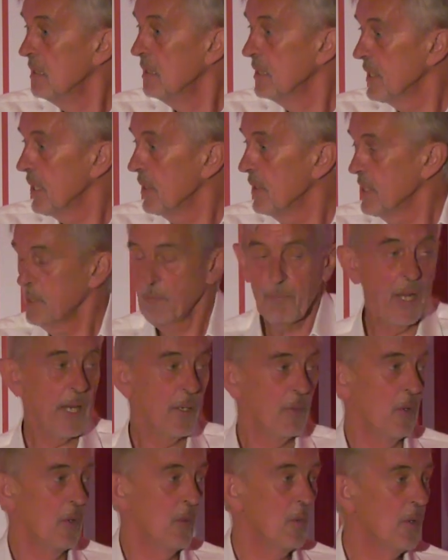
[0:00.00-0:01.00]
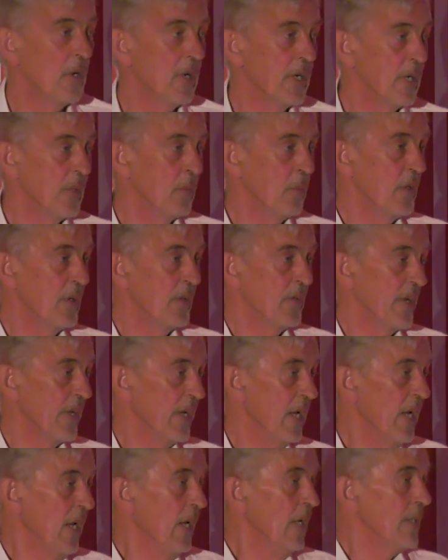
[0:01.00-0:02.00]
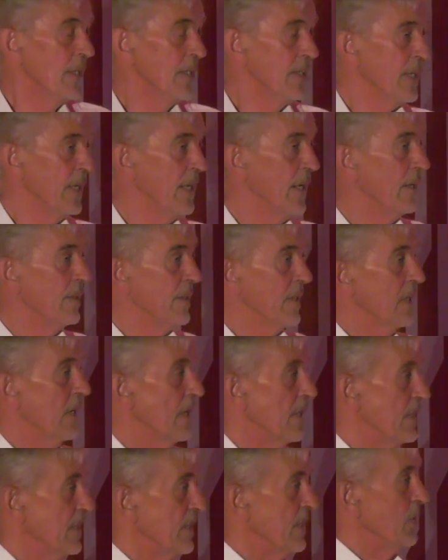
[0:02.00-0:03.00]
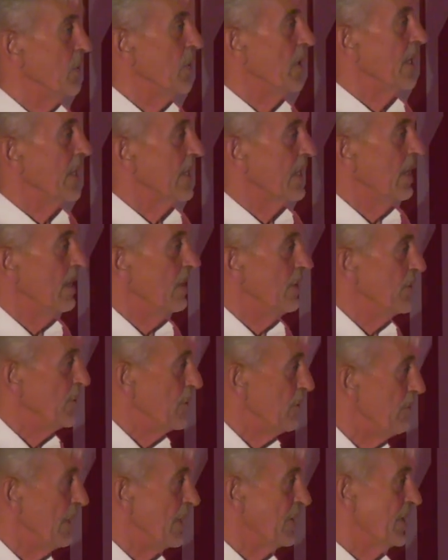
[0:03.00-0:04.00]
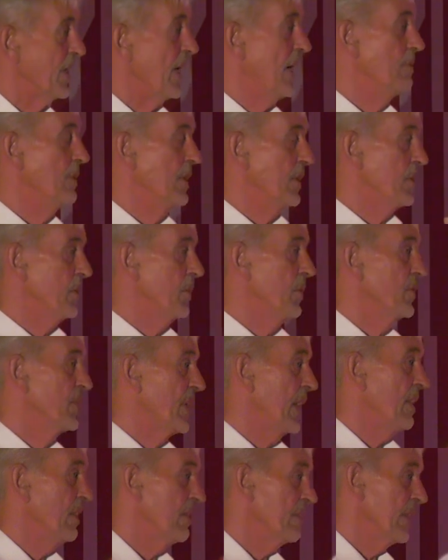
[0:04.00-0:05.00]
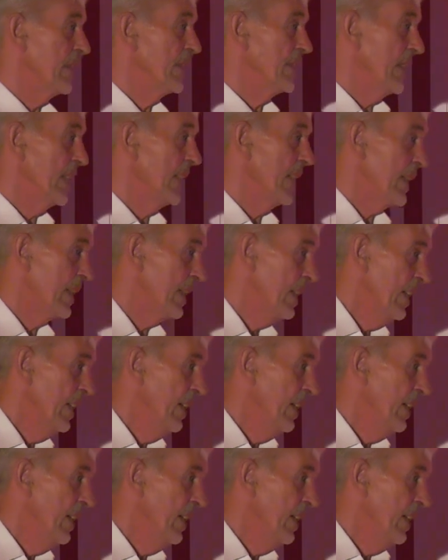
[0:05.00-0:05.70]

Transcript: So this bank we were working with, they sent out the guys in the white coats who measured how many calls, how long they take.